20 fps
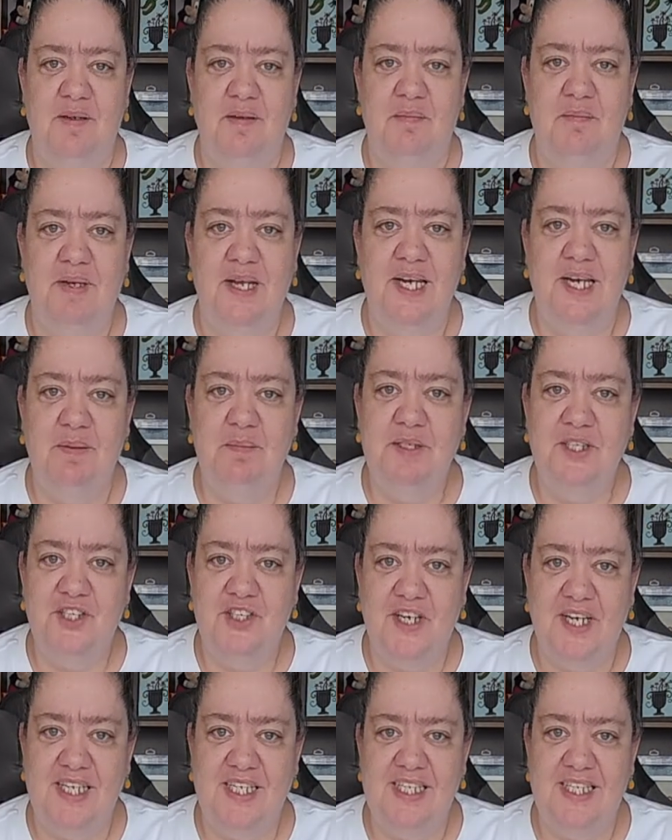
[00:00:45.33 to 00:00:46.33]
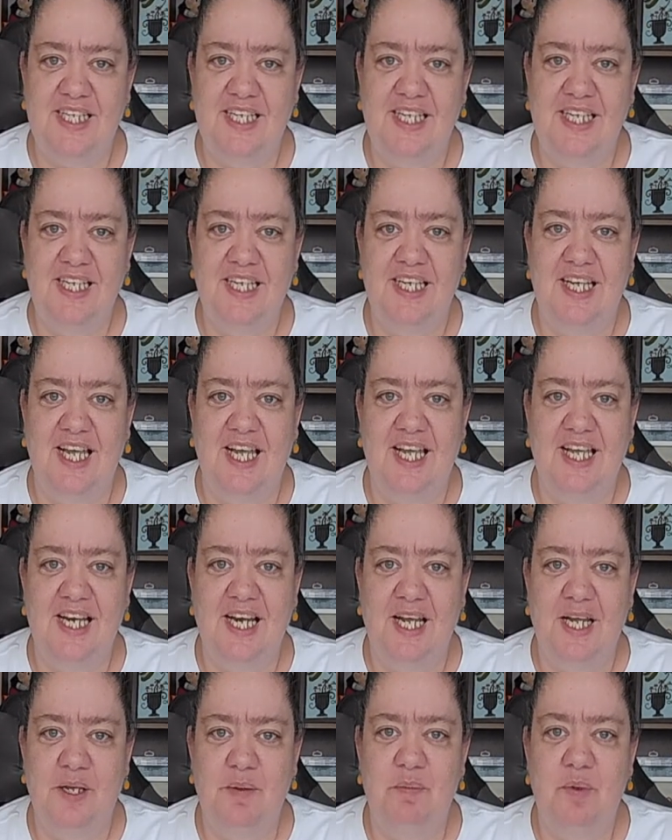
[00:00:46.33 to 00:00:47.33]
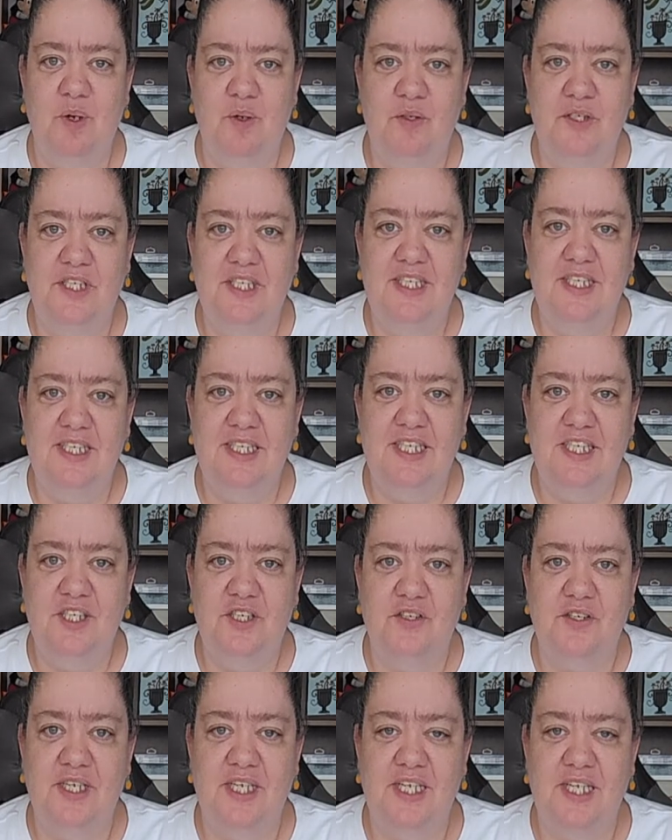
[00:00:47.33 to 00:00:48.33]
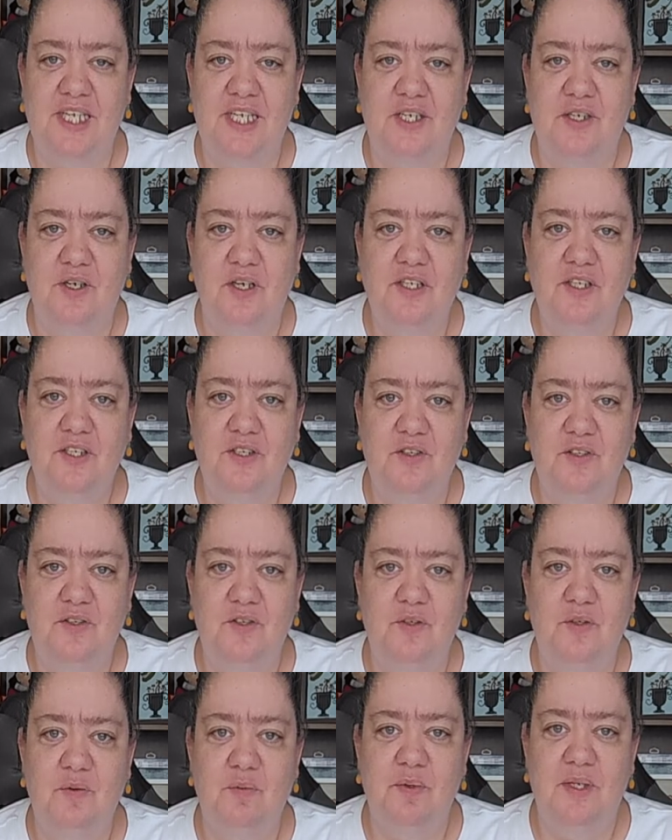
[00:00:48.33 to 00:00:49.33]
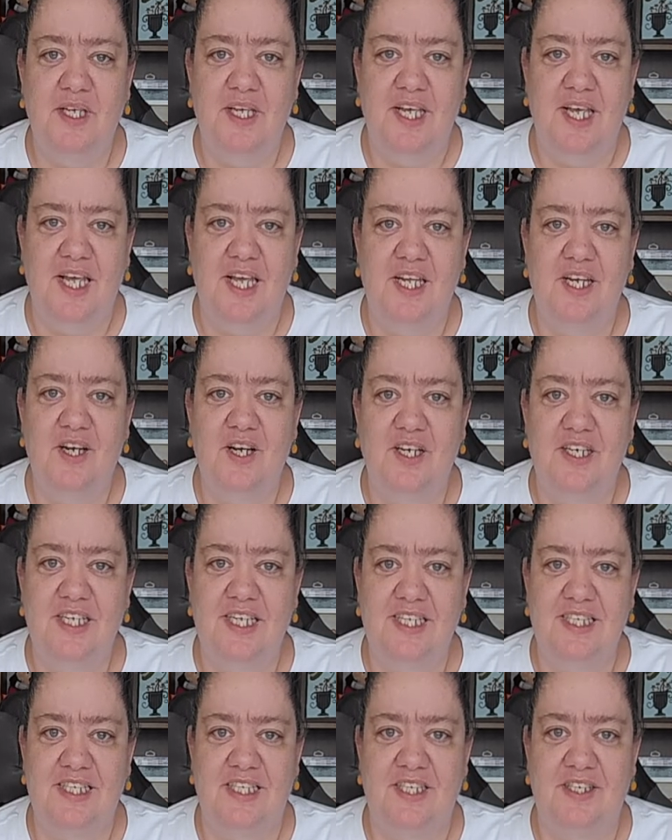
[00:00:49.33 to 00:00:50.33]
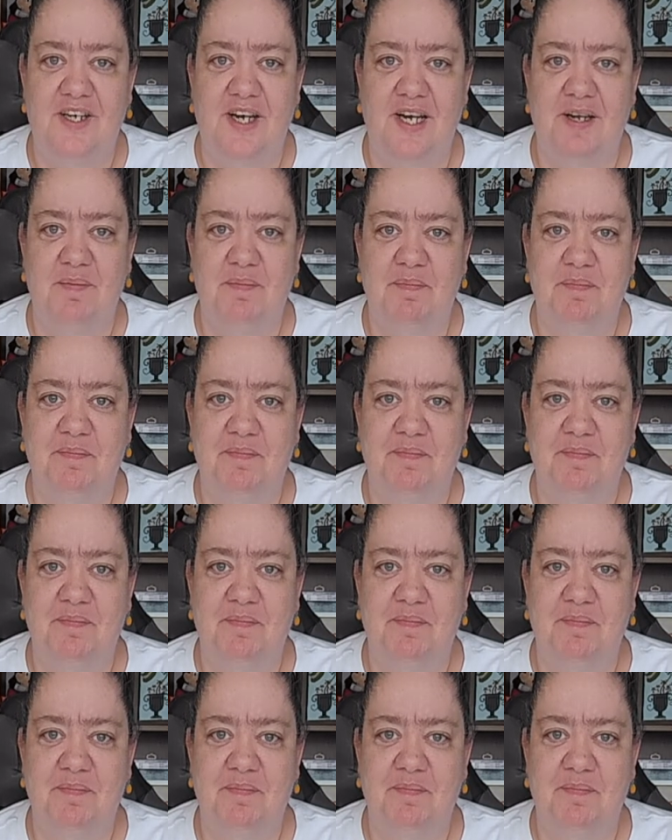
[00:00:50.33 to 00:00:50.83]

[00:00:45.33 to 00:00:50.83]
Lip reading: My name is Tracy, and I am OG Stitchery here on YouTube and on Instagram.